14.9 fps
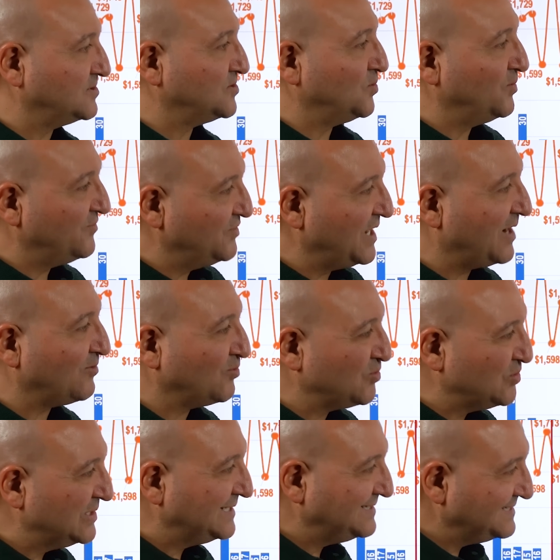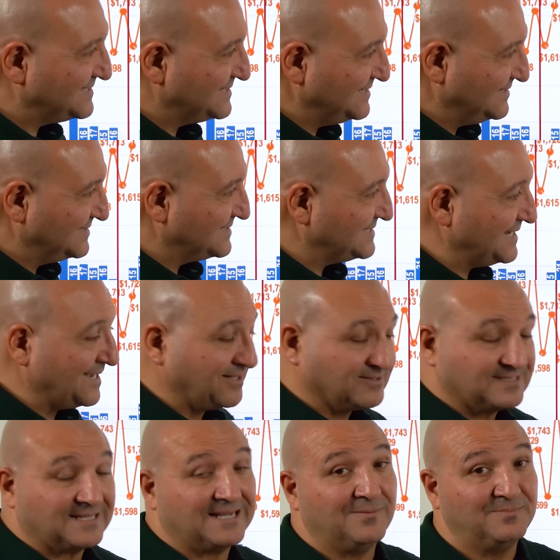So we've not really seen
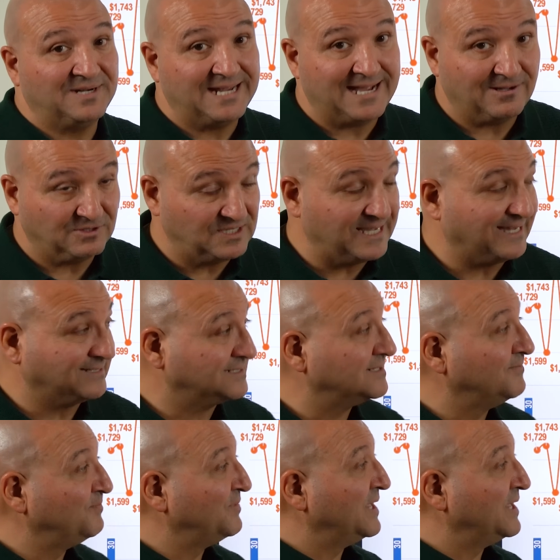sales come down yet.